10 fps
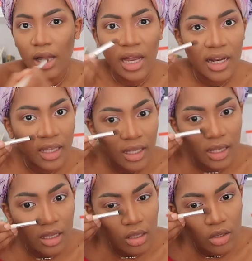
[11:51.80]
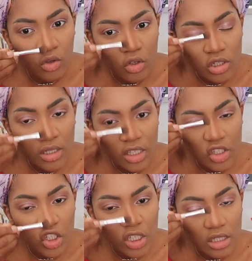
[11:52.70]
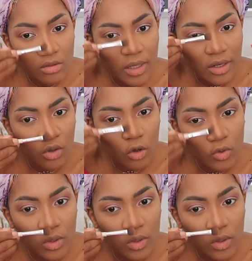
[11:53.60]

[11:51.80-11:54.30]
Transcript: I usually chisel my nose